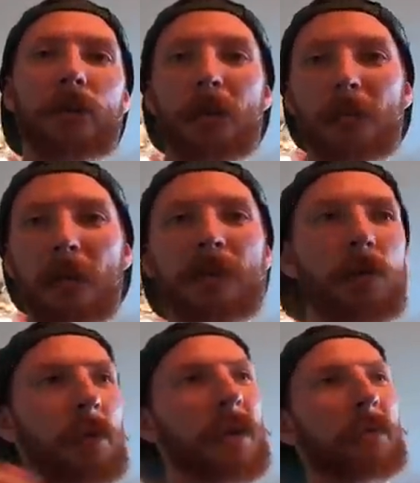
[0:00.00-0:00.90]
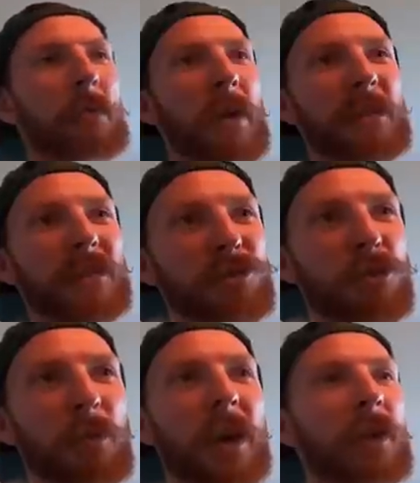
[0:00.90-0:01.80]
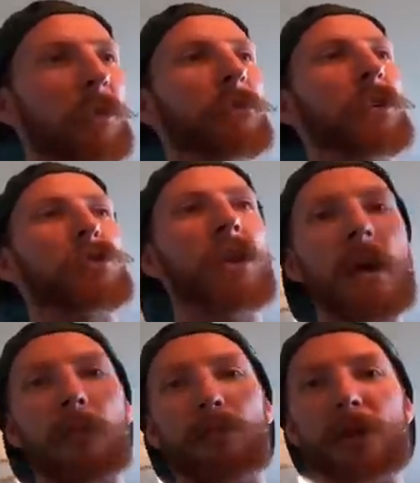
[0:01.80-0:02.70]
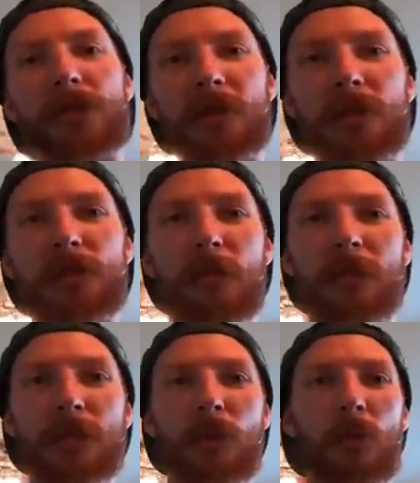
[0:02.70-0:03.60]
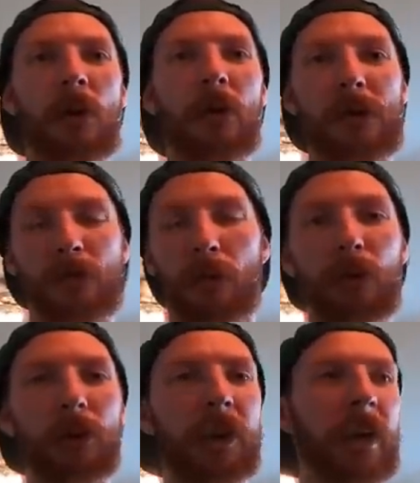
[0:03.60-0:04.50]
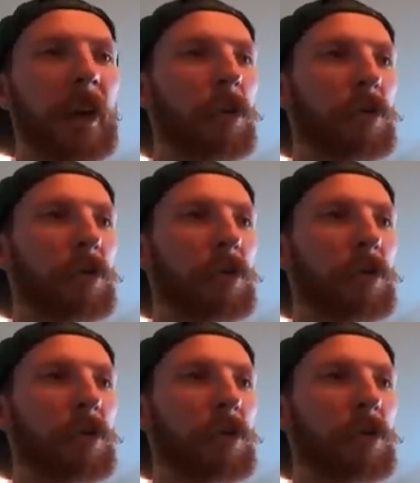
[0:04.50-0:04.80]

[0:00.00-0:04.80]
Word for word: Sometimes I want to be able to maybe zoom in if a fish breaches the surface of the water as we're pulling it in,